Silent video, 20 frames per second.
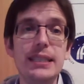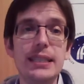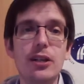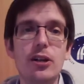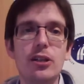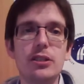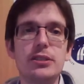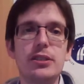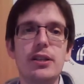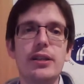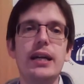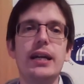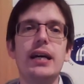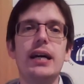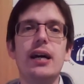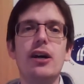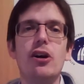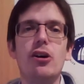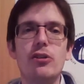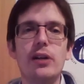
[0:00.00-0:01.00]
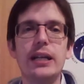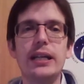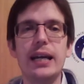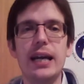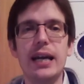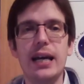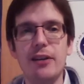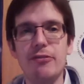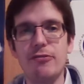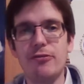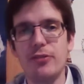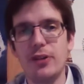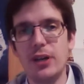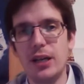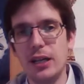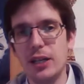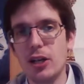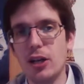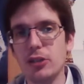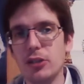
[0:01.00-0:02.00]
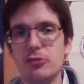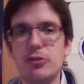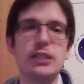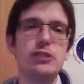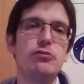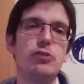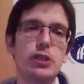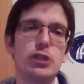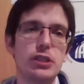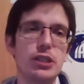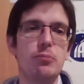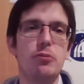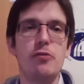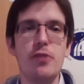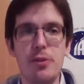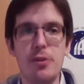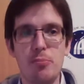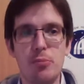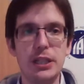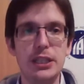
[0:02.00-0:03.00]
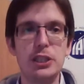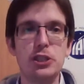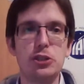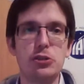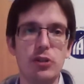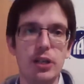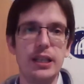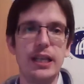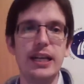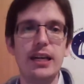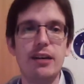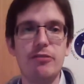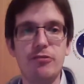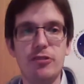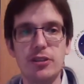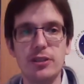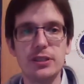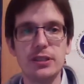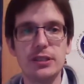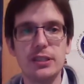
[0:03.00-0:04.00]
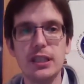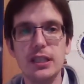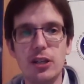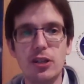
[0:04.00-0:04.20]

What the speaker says: Also, they already have contracts, for example, with the British Royal Air Force,